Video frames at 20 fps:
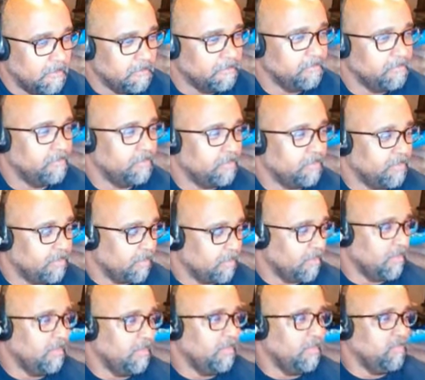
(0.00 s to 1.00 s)

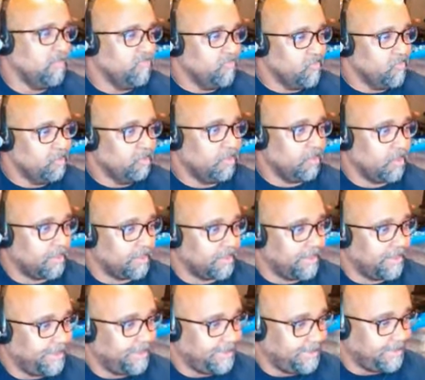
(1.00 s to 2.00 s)

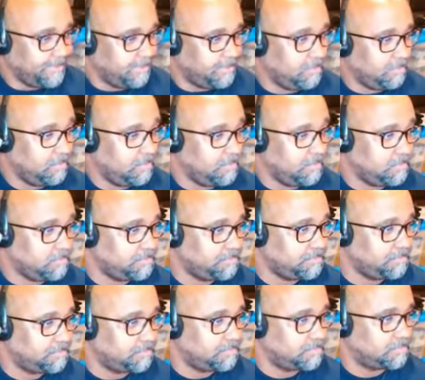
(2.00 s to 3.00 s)

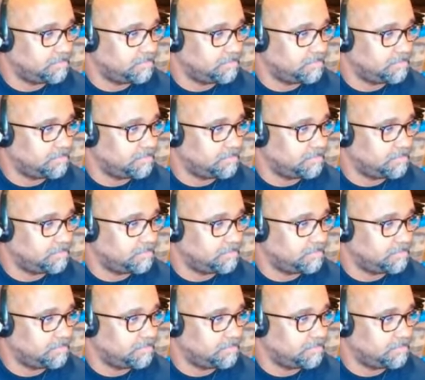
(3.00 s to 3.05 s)
(silent)